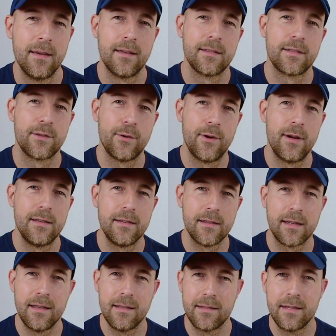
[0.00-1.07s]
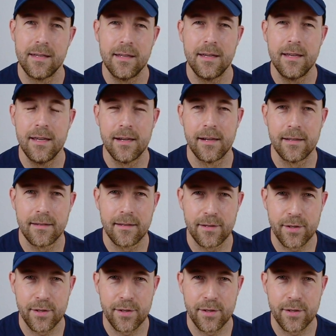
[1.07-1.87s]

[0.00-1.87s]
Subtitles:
So as you can see here in the